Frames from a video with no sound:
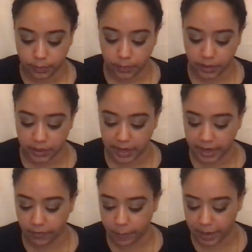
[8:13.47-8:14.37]
the Knight
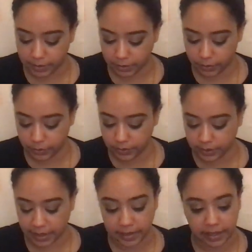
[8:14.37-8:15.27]
of Pentacles,
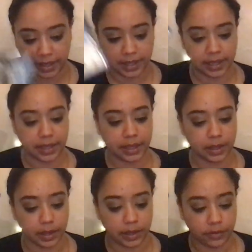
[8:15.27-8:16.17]
and the King
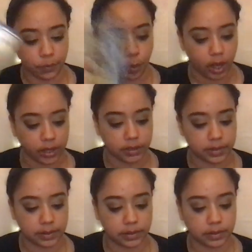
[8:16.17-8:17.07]
of Wands.